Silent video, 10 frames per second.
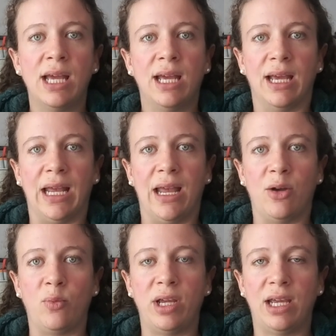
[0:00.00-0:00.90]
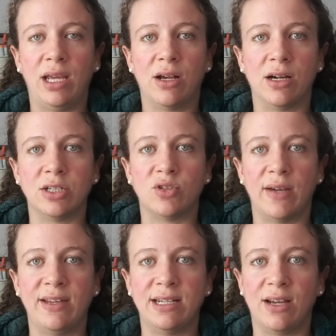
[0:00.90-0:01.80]
and we are
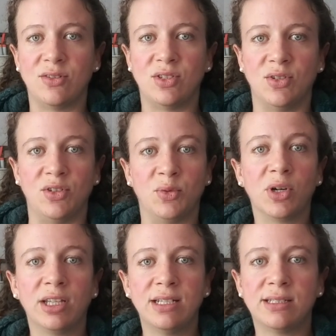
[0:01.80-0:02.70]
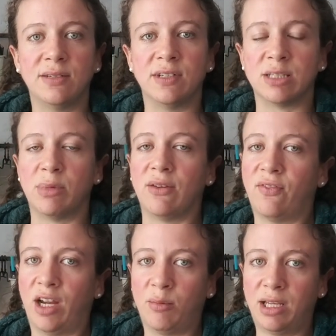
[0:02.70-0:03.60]
driving down to New Orleans to visit my
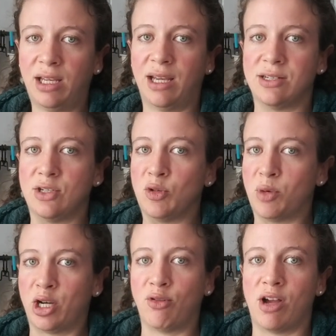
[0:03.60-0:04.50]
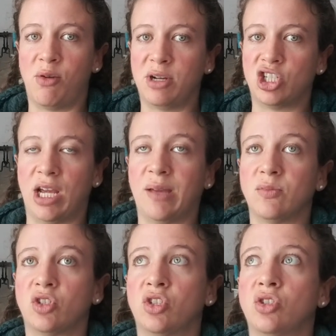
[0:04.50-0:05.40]
family and to do Mardi Gras, which I am
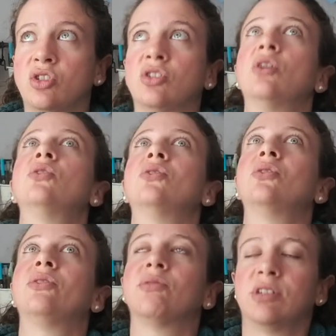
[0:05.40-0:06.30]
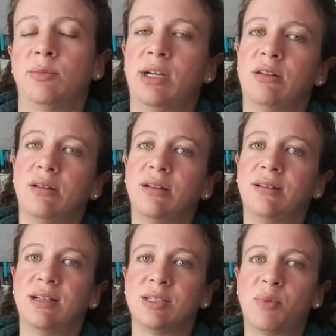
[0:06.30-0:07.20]
so thrilled about.
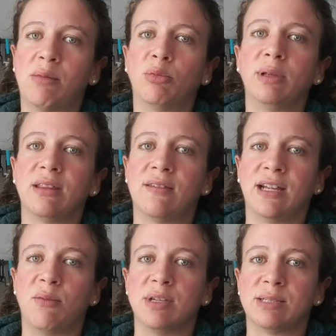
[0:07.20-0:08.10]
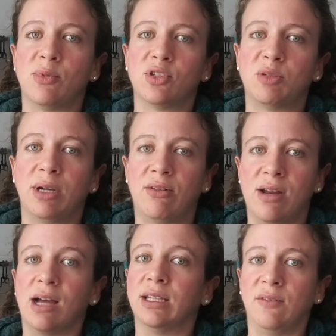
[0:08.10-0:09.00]
That's probably the thing I miss most about
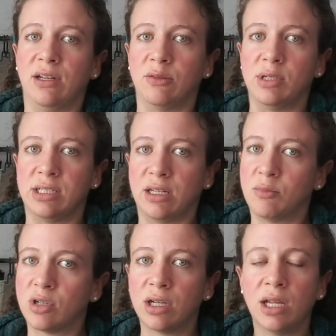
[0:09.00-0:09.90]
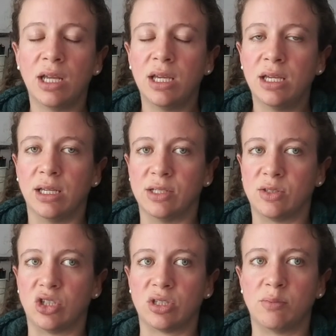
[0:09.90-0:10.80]
not living in Louisiana anymore, is
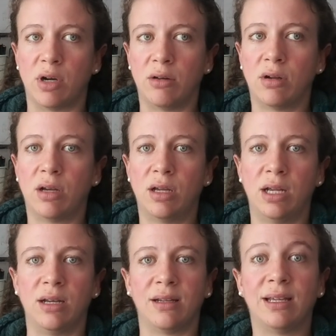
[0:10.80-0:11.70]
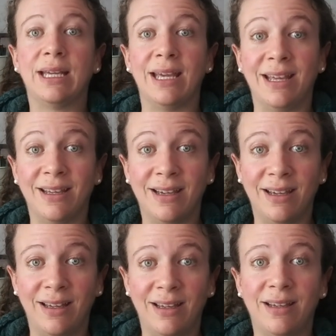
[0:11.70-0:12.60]
just Mardi Gras and king
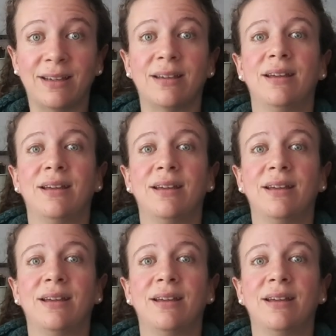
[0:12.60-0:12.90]
cake